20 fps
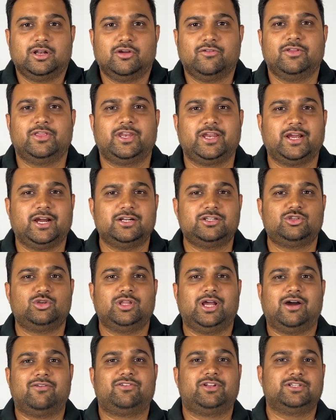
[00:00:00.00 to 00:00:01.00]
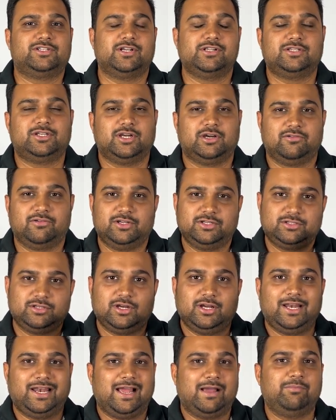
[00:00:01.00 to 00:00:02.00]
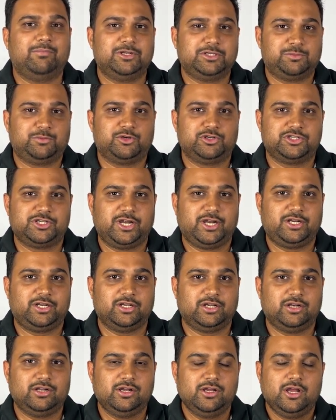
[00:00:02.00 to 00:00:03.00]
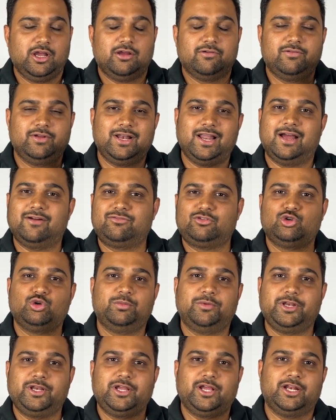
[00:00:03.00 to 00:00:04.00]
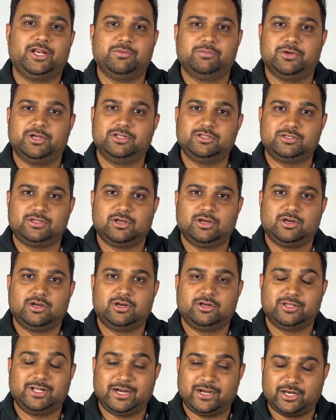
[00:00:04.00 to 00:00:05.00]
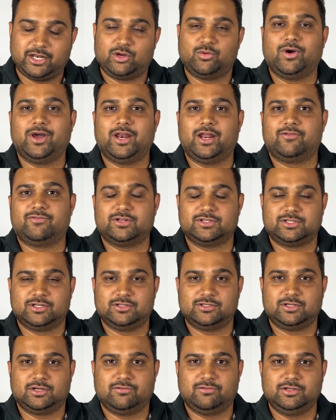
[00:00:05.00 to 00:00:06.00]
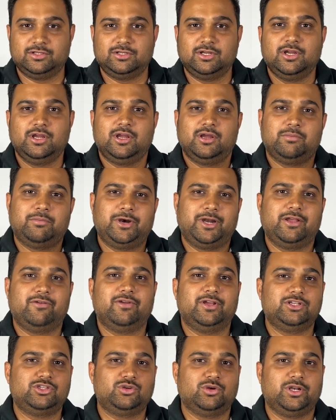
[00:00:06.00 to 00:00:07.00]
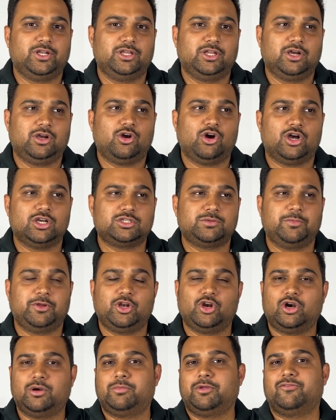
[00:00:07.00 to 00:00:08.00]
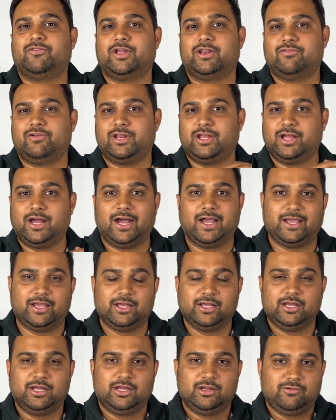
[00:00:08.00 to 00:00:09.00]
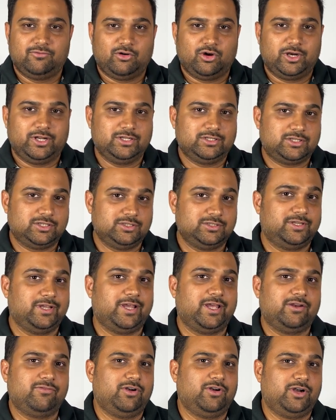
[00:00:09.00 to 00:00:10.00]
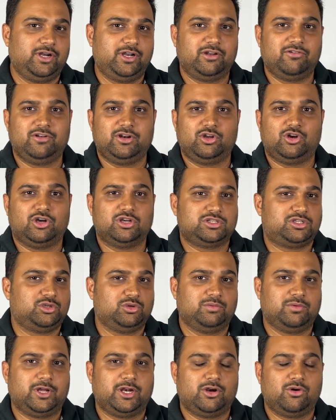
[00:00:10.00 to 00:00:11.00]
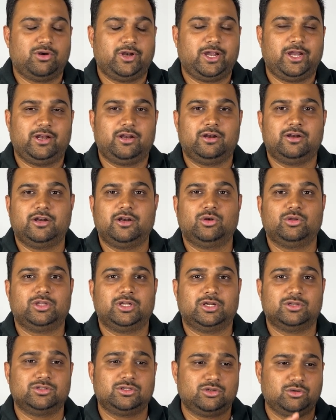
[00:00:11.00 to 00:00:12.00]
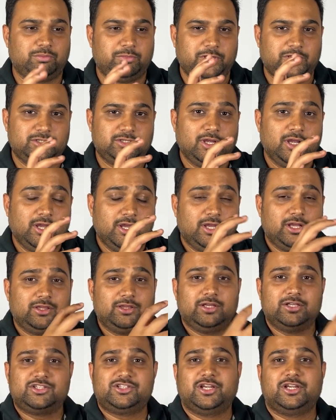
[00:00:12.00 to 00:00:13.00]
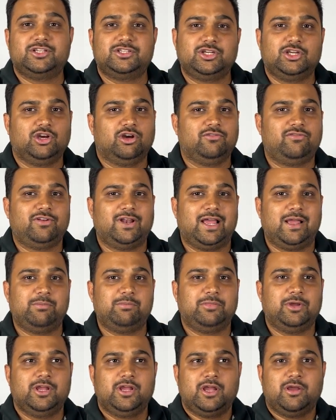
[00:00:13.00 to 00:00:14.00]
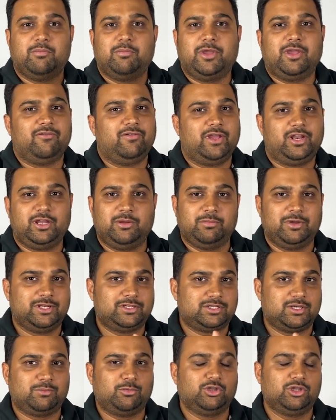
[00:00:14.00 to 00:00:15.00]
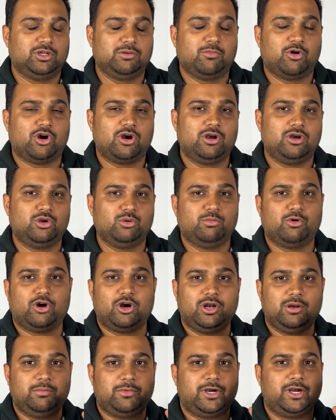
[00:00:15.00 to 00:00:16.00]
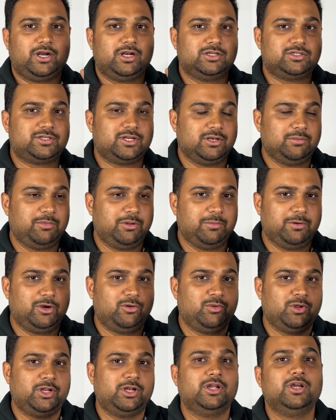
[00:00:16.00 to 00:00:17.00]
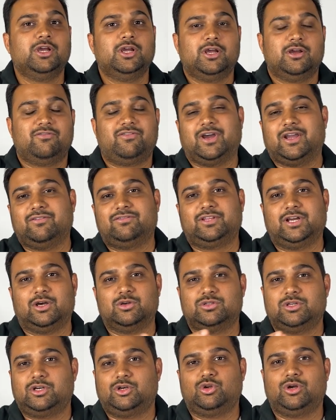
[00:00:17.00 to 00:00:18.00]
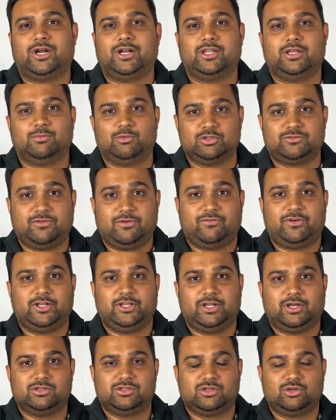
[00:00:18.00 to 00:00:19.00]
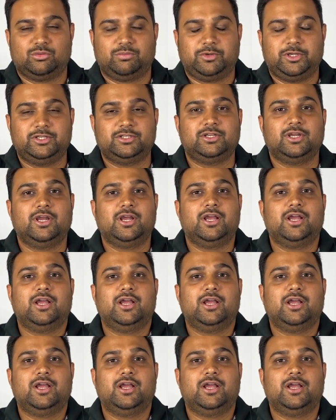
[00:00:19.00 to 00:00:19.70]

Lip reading: Now, with regards to the after-sale service, a lamp-based projector will have too many elements that require after-sale service, but eventually the cost may not be very, very high. For instance, the filter will cost you around 800 to 1000 rupees. The changing of lamp may vary based upon the model to model, but it will still be between 5000 to at the most 50,000 rupees.